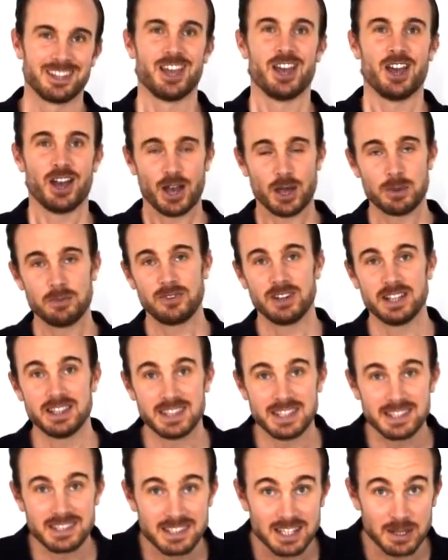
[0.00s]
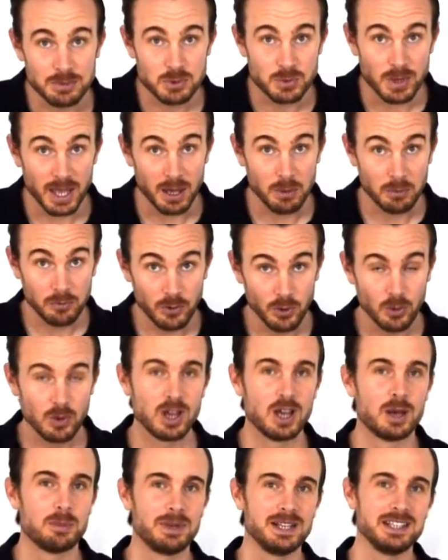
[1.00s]
Hopefully these tips were helpful.
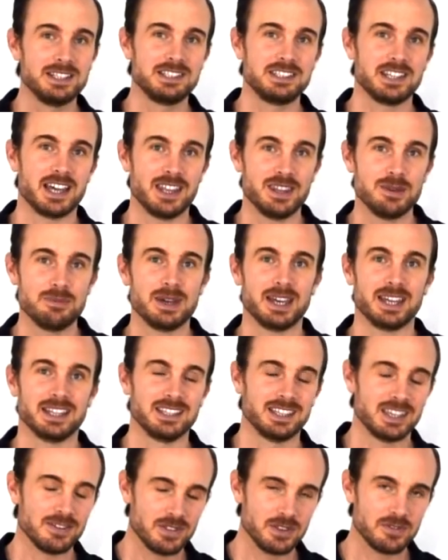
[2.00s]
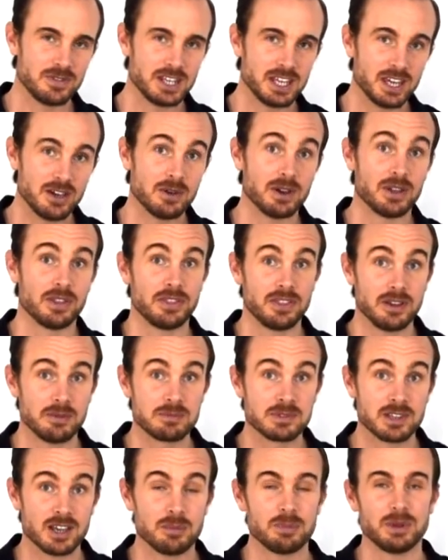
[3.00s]
Please share them and give the video a
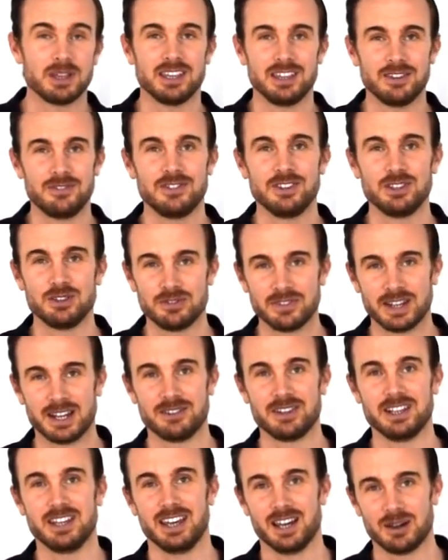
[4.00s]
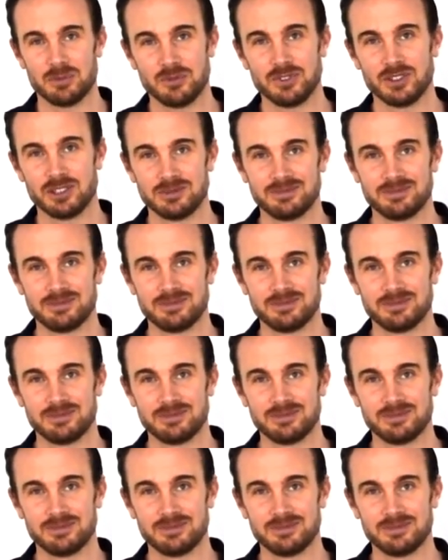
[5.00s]
thumbs up if you found it helpful.